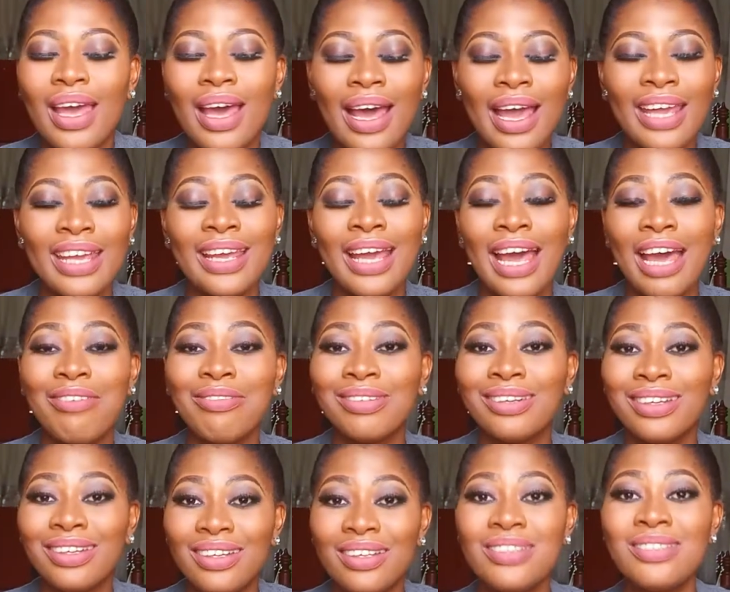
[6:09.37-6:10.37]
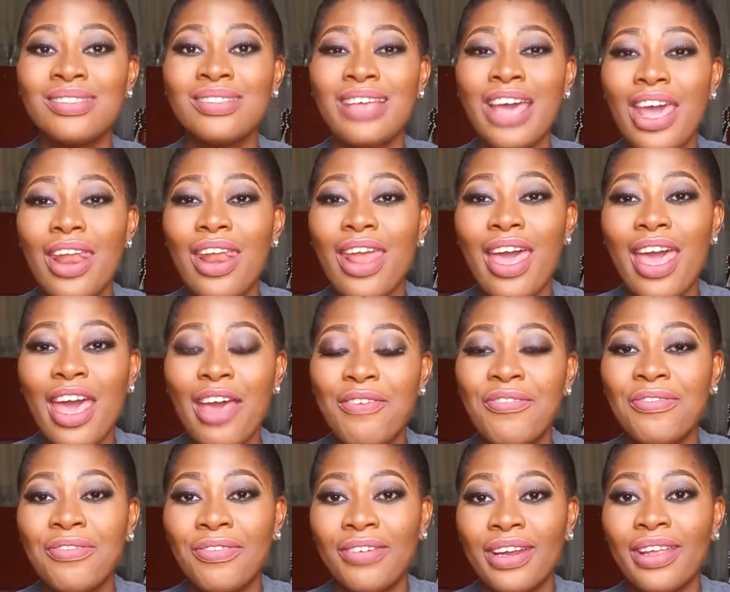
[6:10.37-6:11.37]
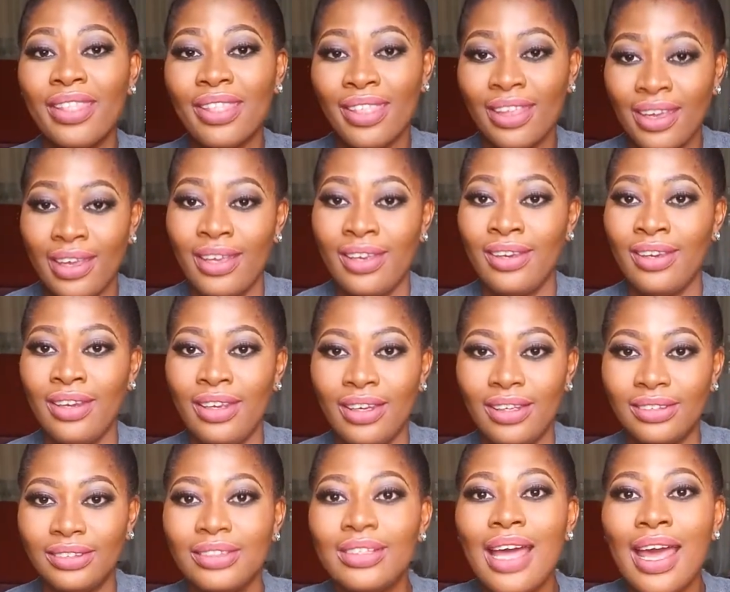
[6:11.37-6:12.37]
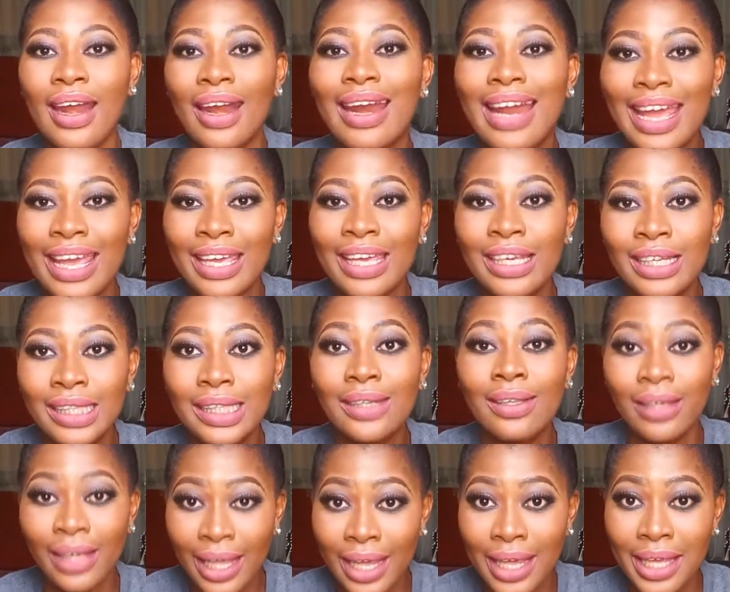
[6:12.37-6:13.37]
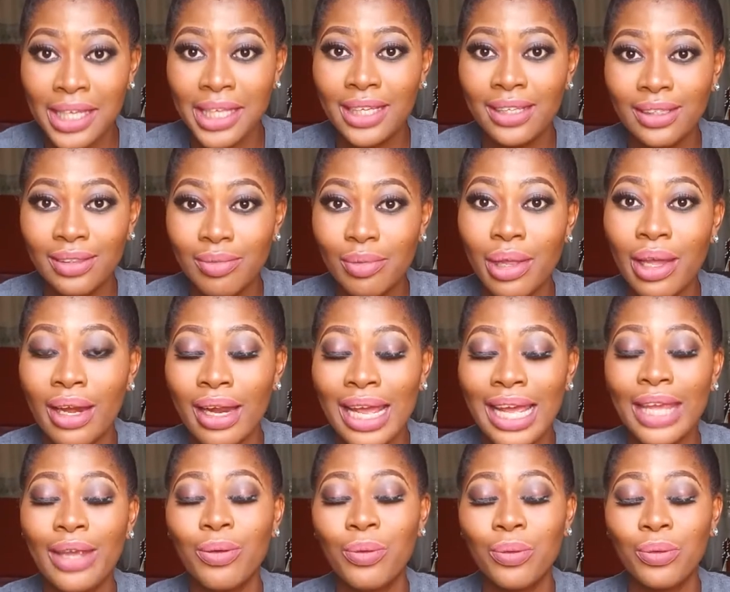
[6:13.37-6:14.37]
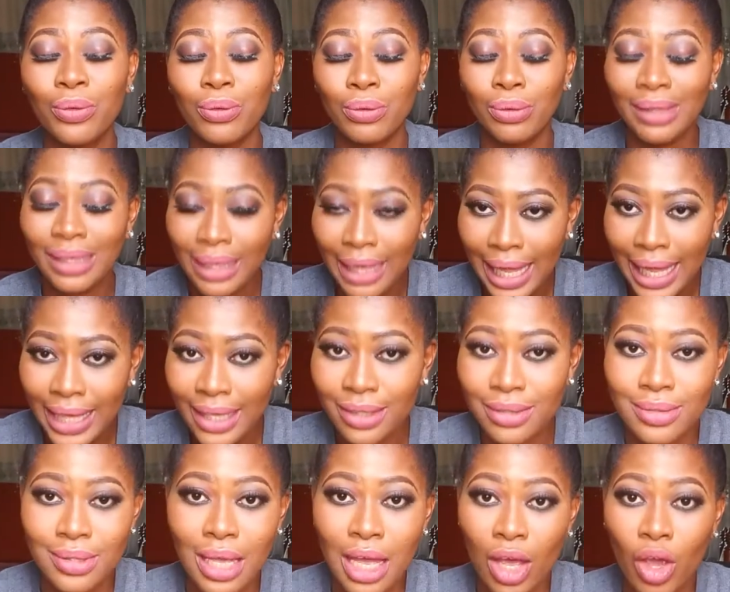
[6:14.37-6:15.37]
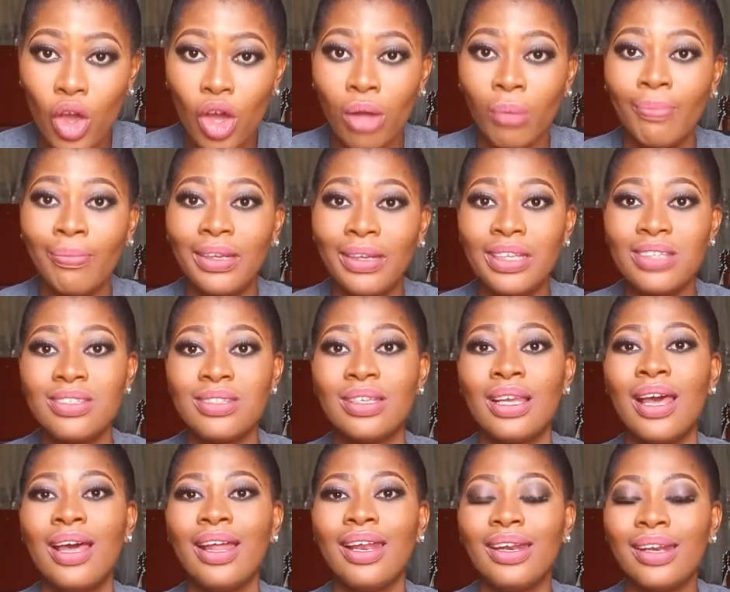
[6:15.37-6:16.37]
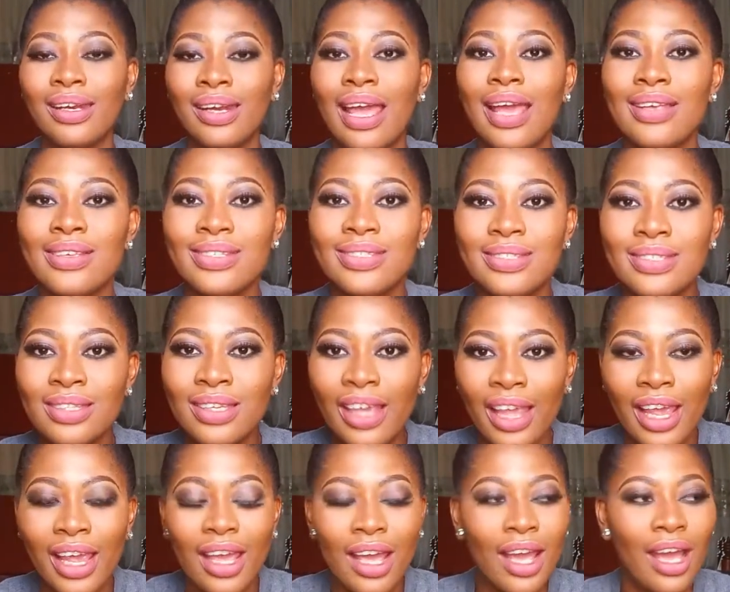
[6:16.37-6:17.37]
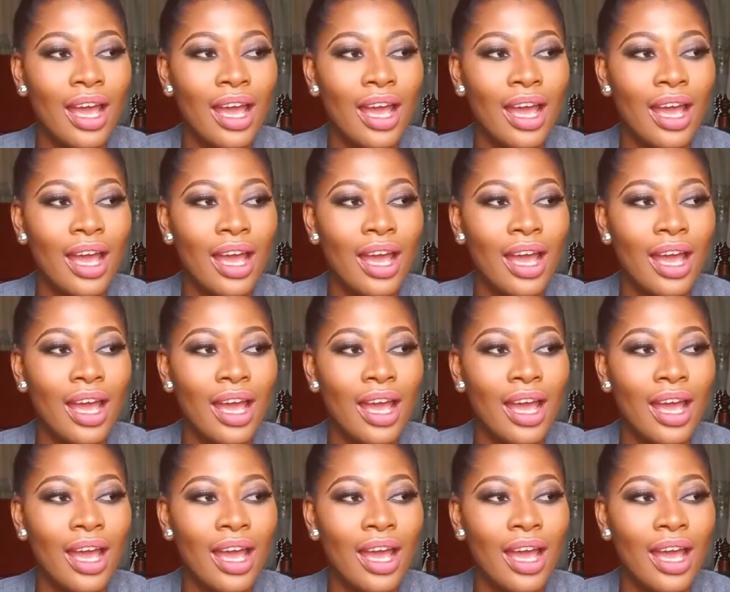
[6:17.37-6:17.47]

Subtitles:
I have listed everything that I think that I would like to accomplish next year,